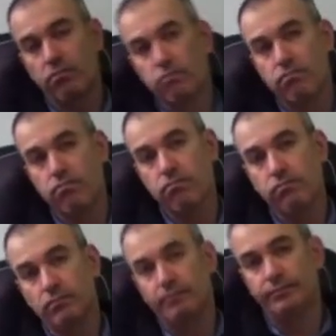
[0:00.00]

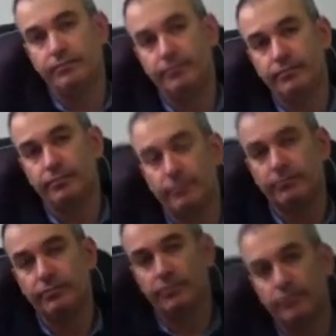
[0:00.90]
If you have anything else to
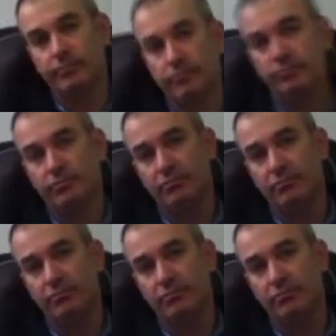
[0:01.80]
add, or